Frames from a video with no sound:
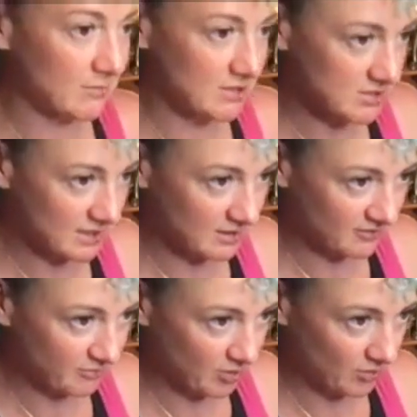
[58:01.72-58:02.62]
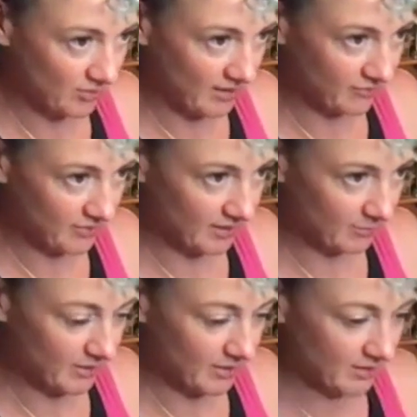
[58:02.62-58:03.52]
how much sand I've put on there for
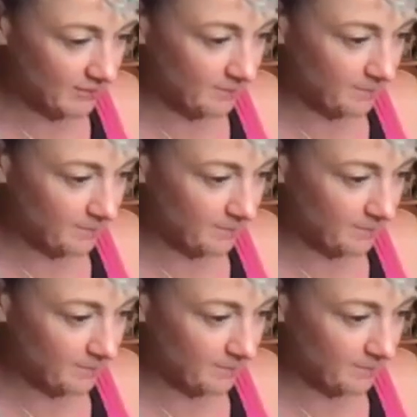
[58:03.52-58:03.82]
that bit?